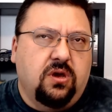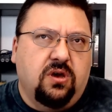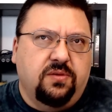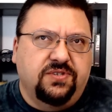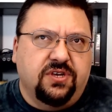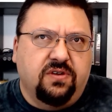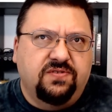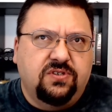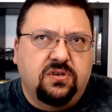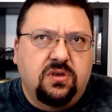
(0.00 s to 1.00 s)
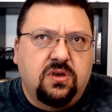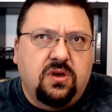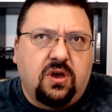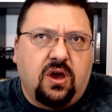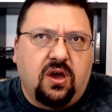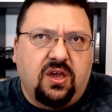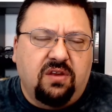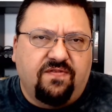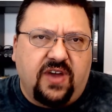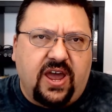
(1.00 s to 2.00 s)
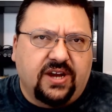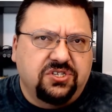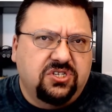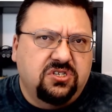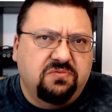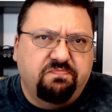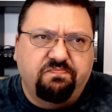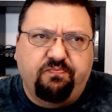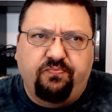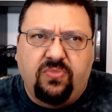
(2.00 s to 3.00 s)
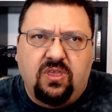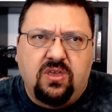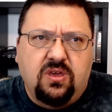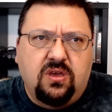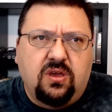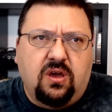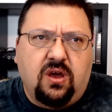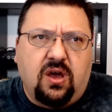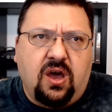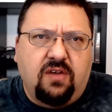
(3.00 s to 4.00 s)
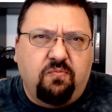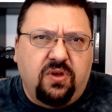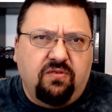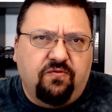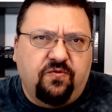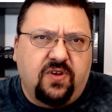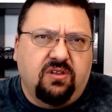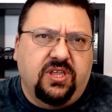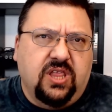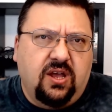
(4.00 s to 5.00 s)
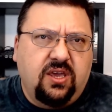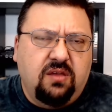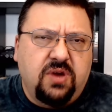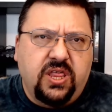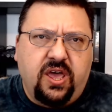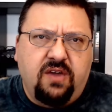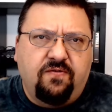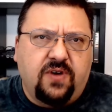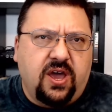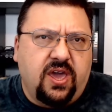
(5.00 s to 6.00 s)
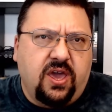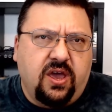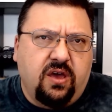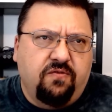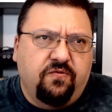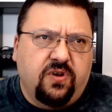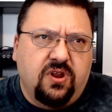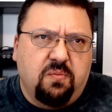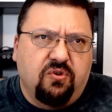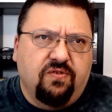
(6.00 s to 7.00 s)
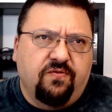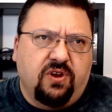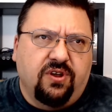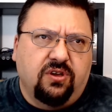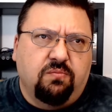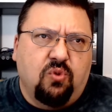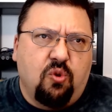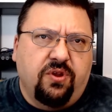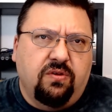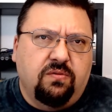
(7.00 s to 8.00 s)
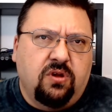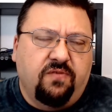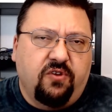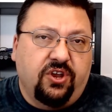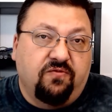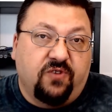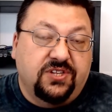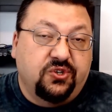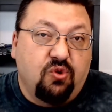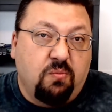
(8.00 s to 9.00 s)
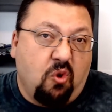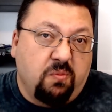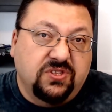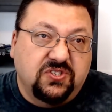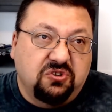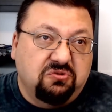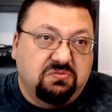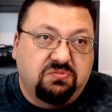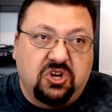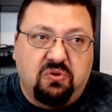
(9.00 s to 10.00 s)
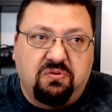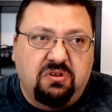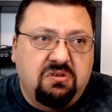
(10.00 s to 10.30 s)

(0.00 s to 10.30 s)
themselves. In fact, I've been fairly lucky in my life. I have a number of very good friends who are Mormons who don't